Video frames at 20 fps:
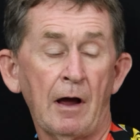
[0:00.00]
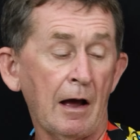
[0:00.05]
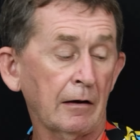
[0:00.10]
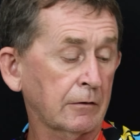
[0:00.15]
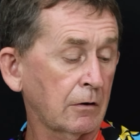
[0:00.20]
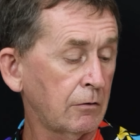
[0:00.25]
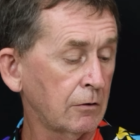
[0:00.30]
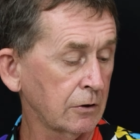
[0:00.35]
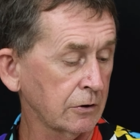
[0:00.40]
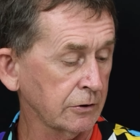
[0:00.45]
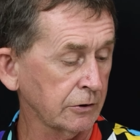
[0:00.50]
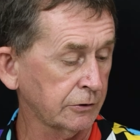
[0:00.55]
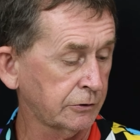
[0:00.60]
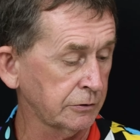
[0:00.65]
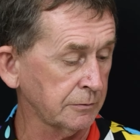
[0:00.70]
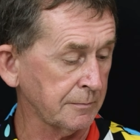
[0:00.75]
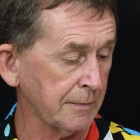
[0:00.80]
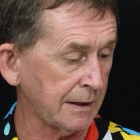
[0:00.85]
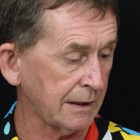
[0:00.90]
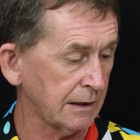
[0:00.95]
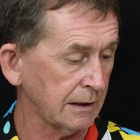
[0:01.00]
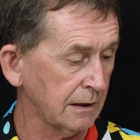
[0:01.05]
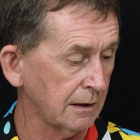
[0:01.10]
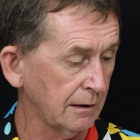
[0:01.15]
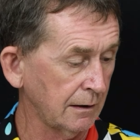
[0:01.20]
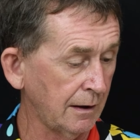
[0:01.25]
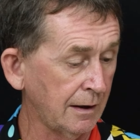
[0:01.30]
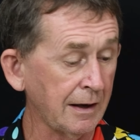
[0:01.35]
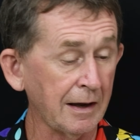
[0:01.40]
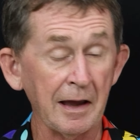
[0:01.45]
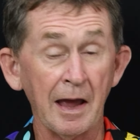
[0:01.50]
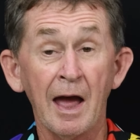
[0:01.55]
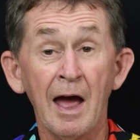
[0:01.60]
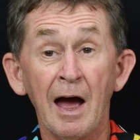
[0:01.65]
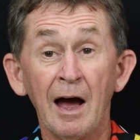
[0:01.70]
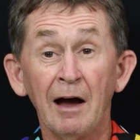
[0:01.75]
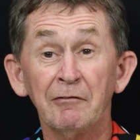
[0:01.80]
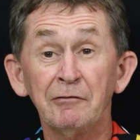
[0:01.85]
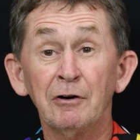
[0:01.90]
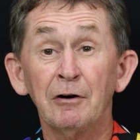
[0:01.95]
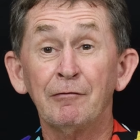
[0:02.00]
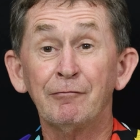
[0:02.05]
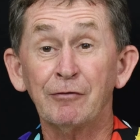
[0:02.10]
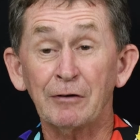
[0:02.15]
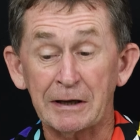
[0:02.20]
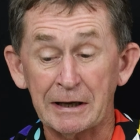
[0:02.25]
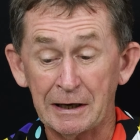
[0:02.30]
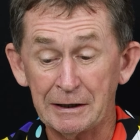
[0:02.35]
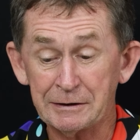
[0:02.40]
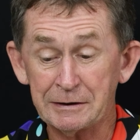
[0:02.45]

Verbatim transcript: according to me, roughly.